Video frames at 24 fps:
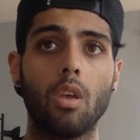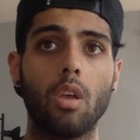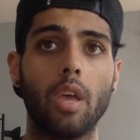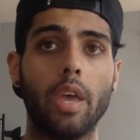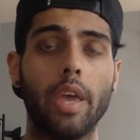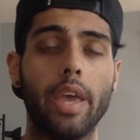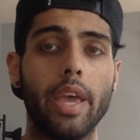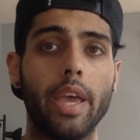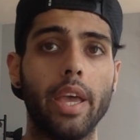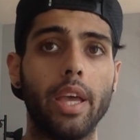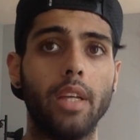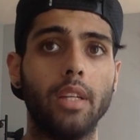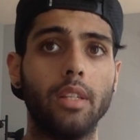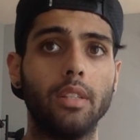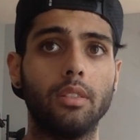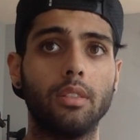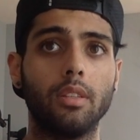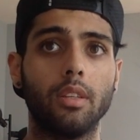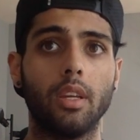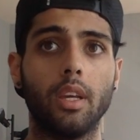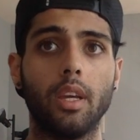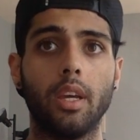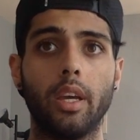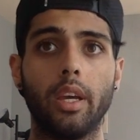and
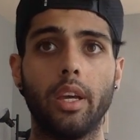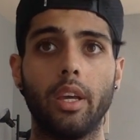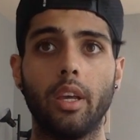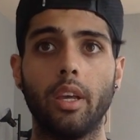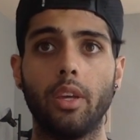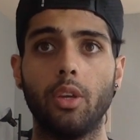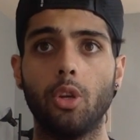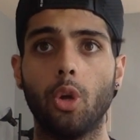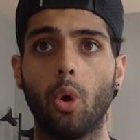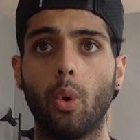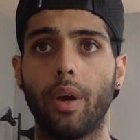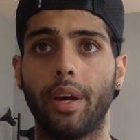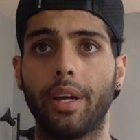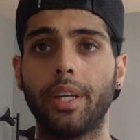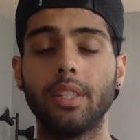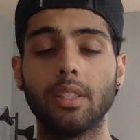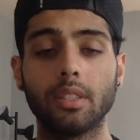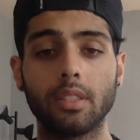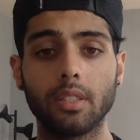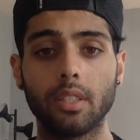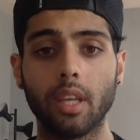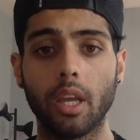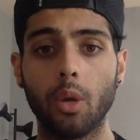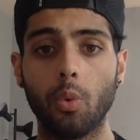it can
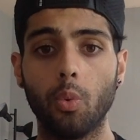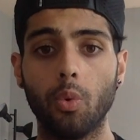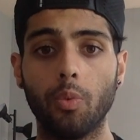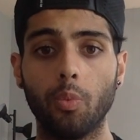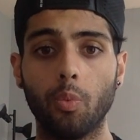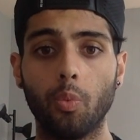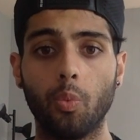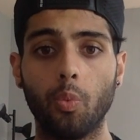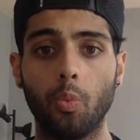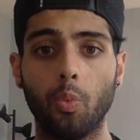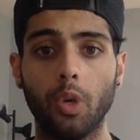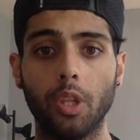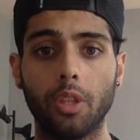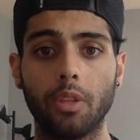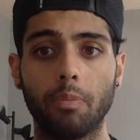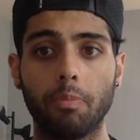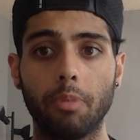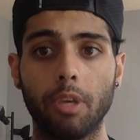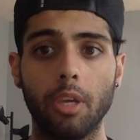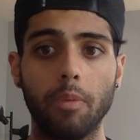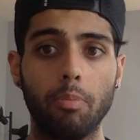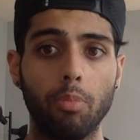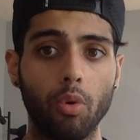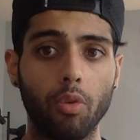stay with
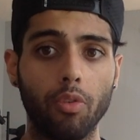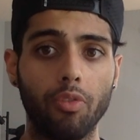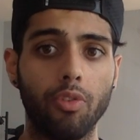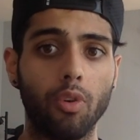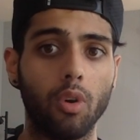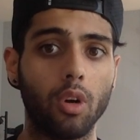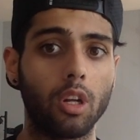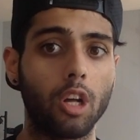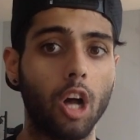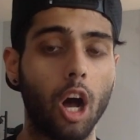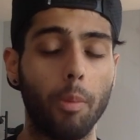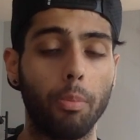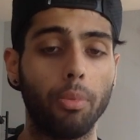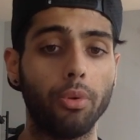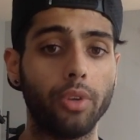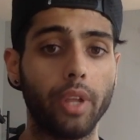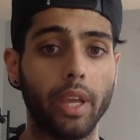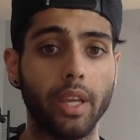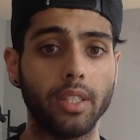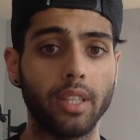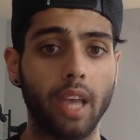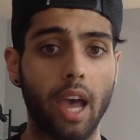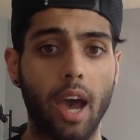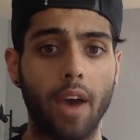people for a couple
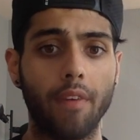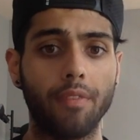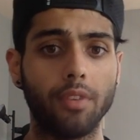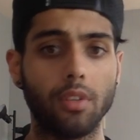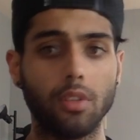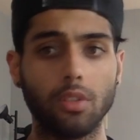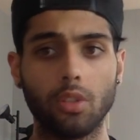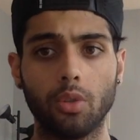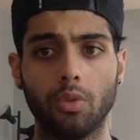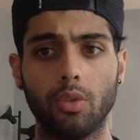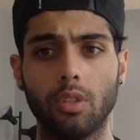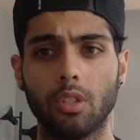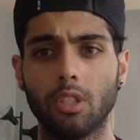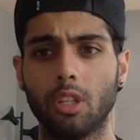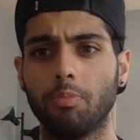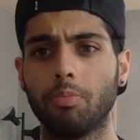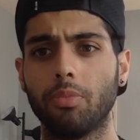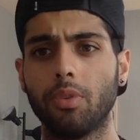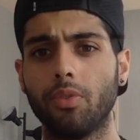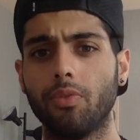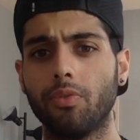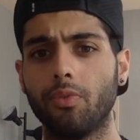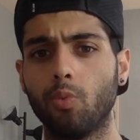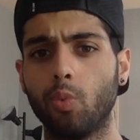days after, so there's
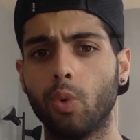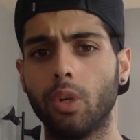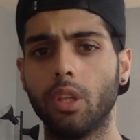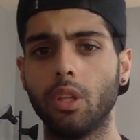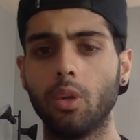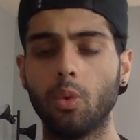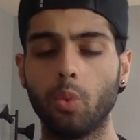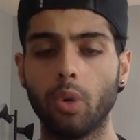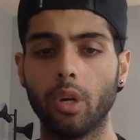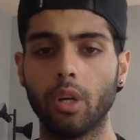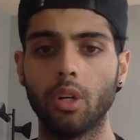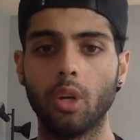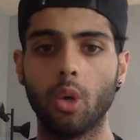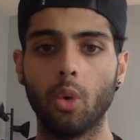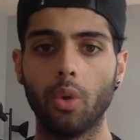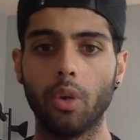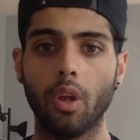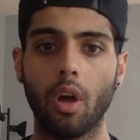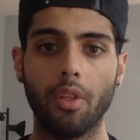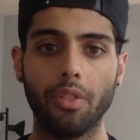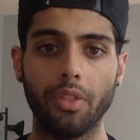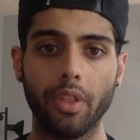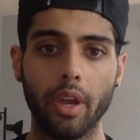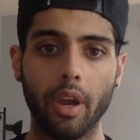something really weird going
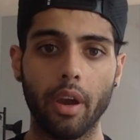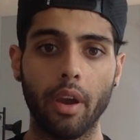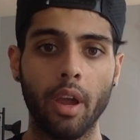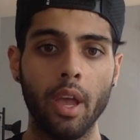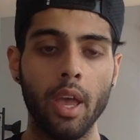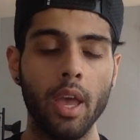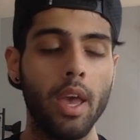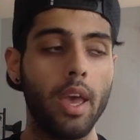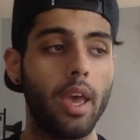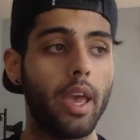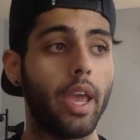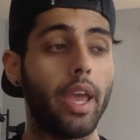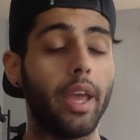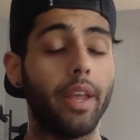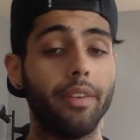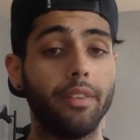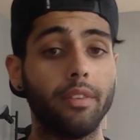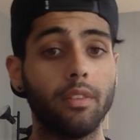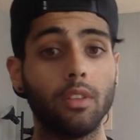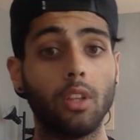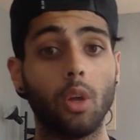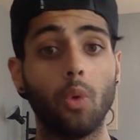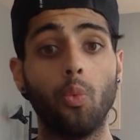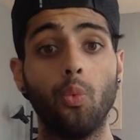on there.
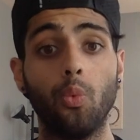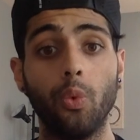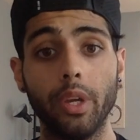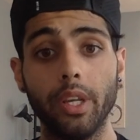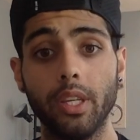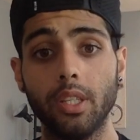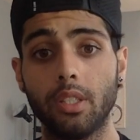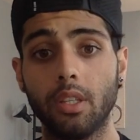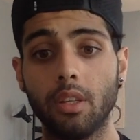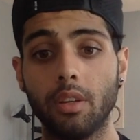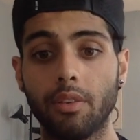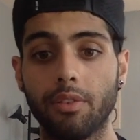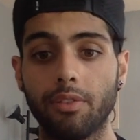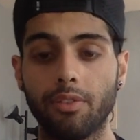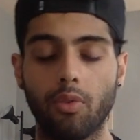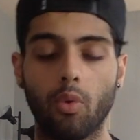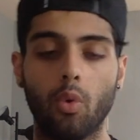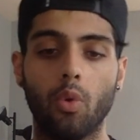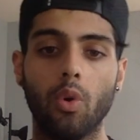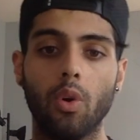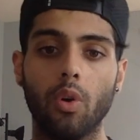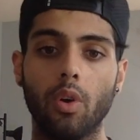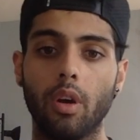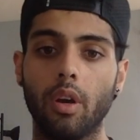And the reason
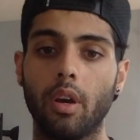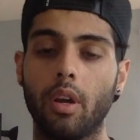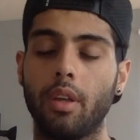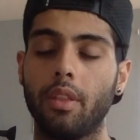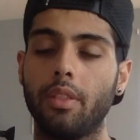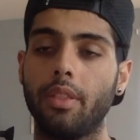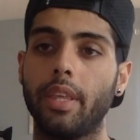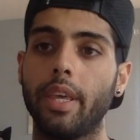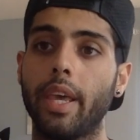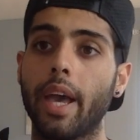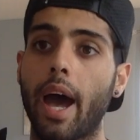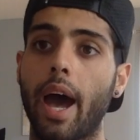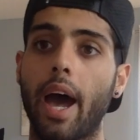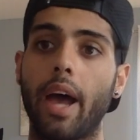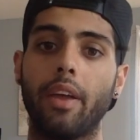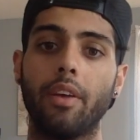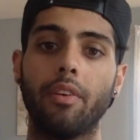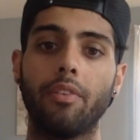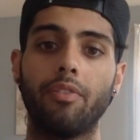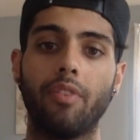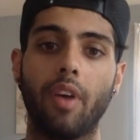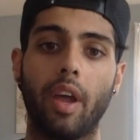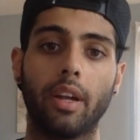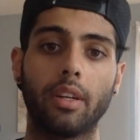for the eye
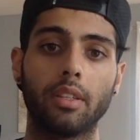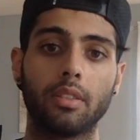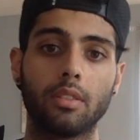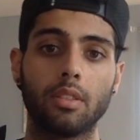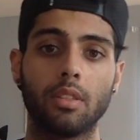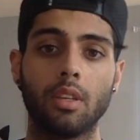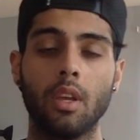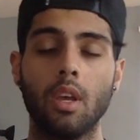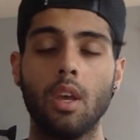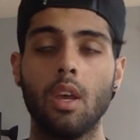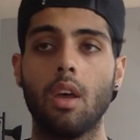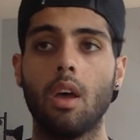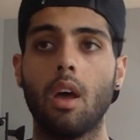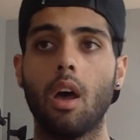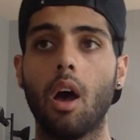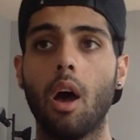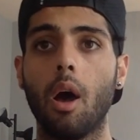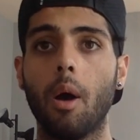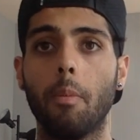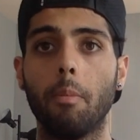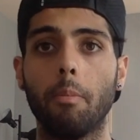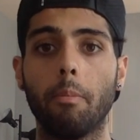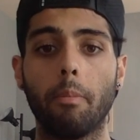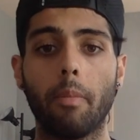effects
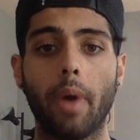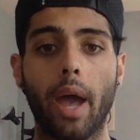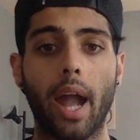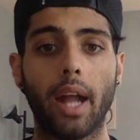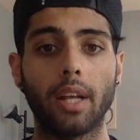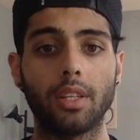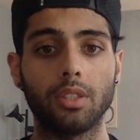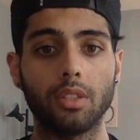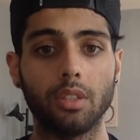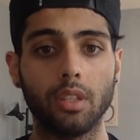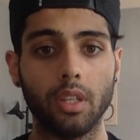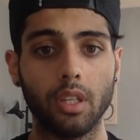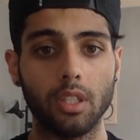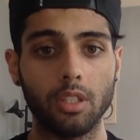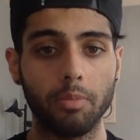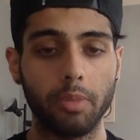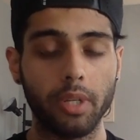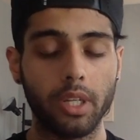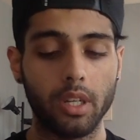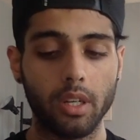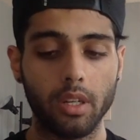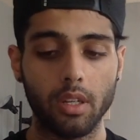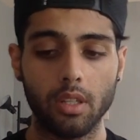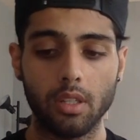actually is
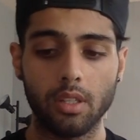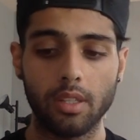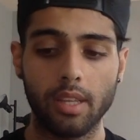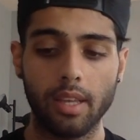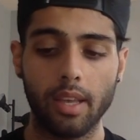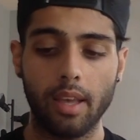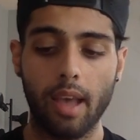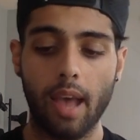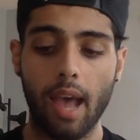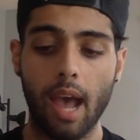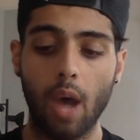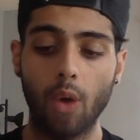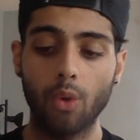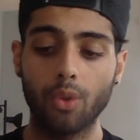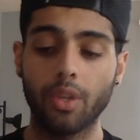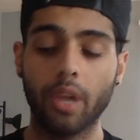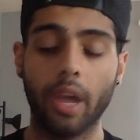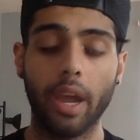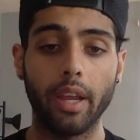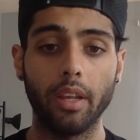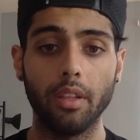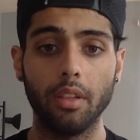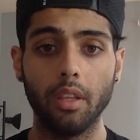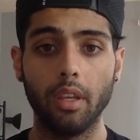because how
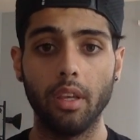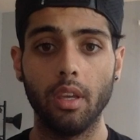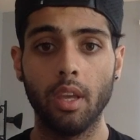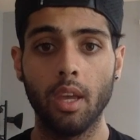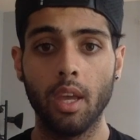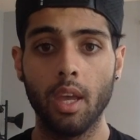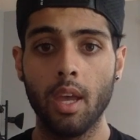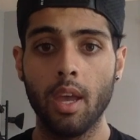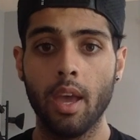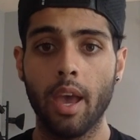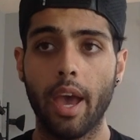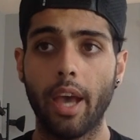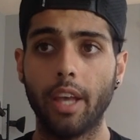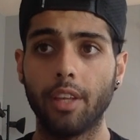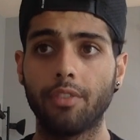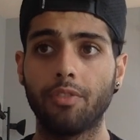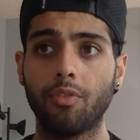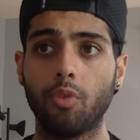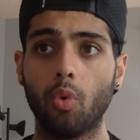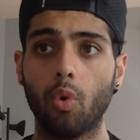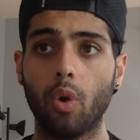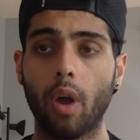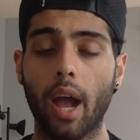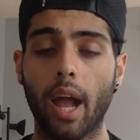tightly
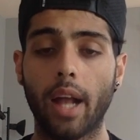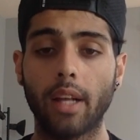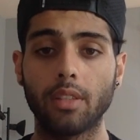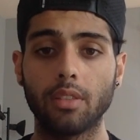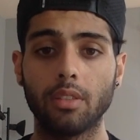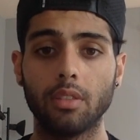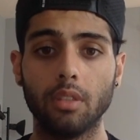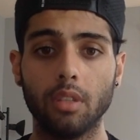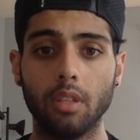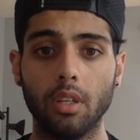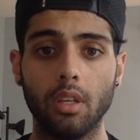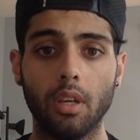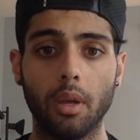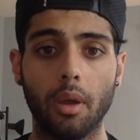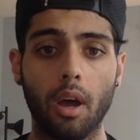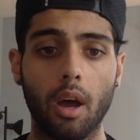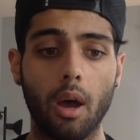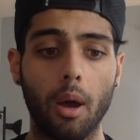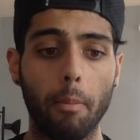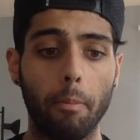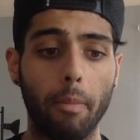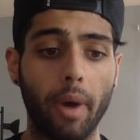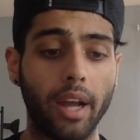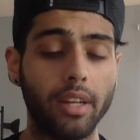S4 actually
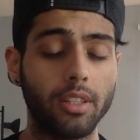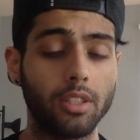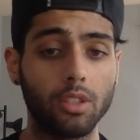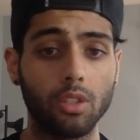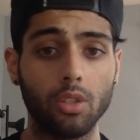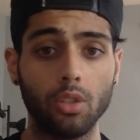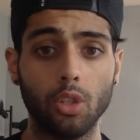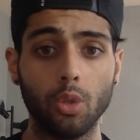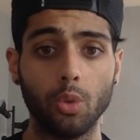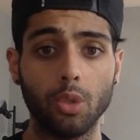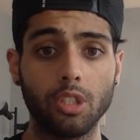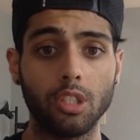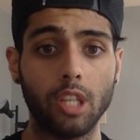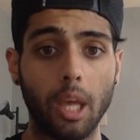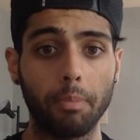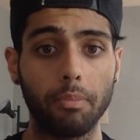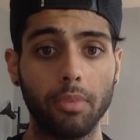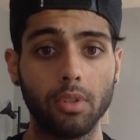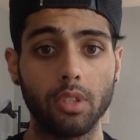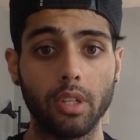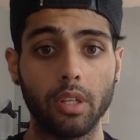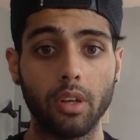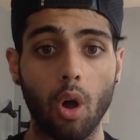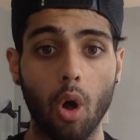binds to your
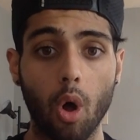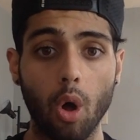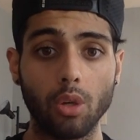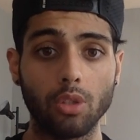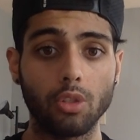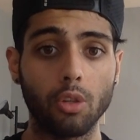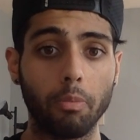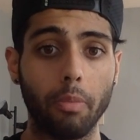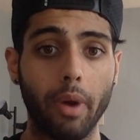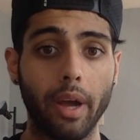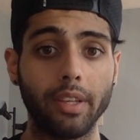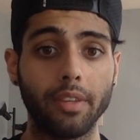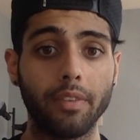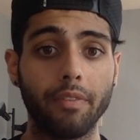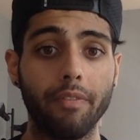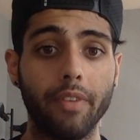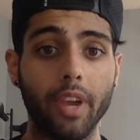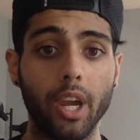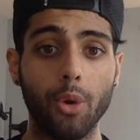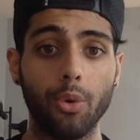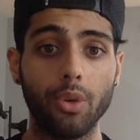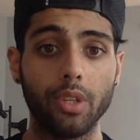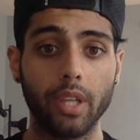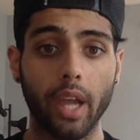receptors. It also binds
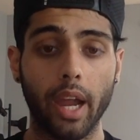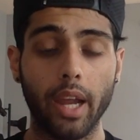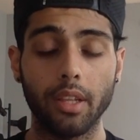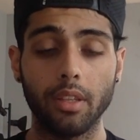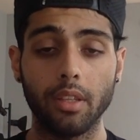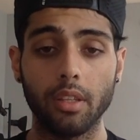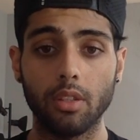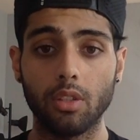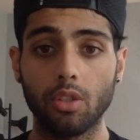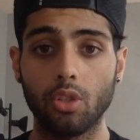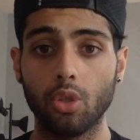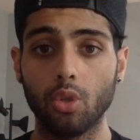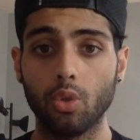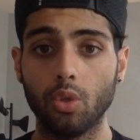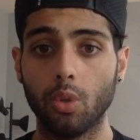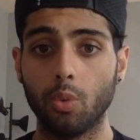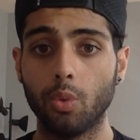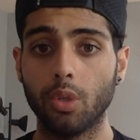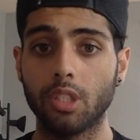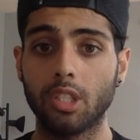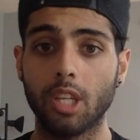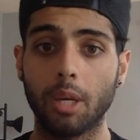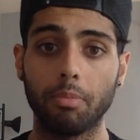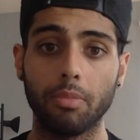very tightly to the
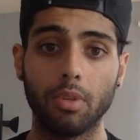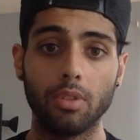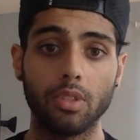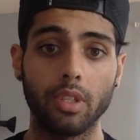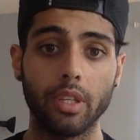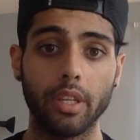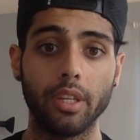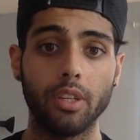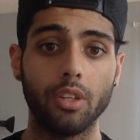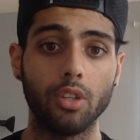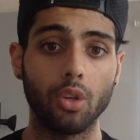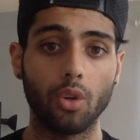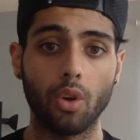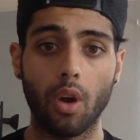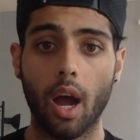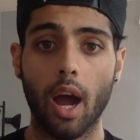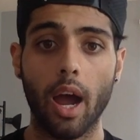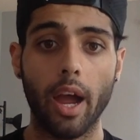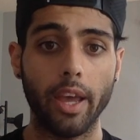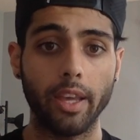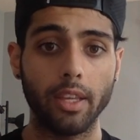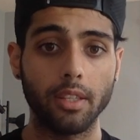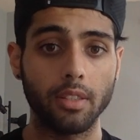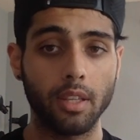receptors in your
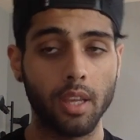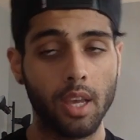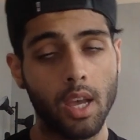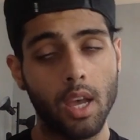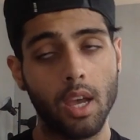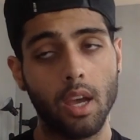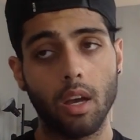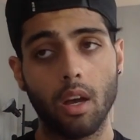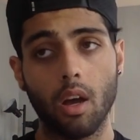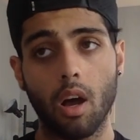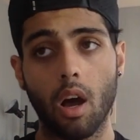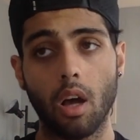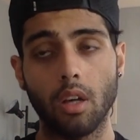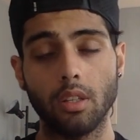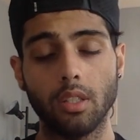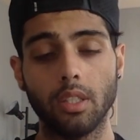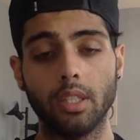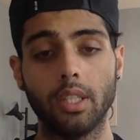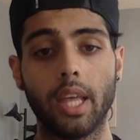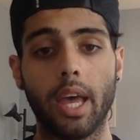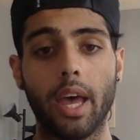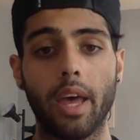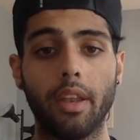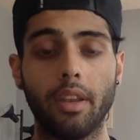eyes,
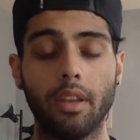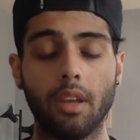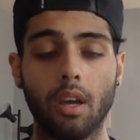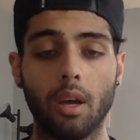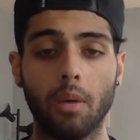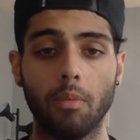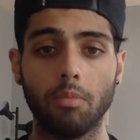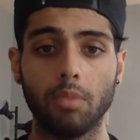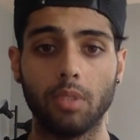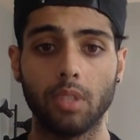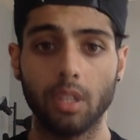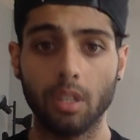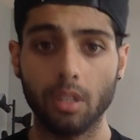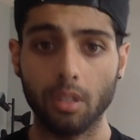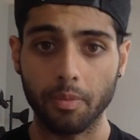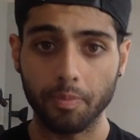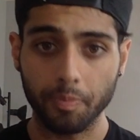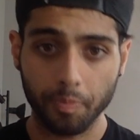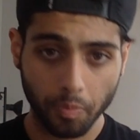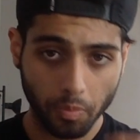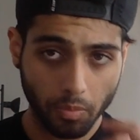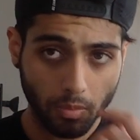causing that tint.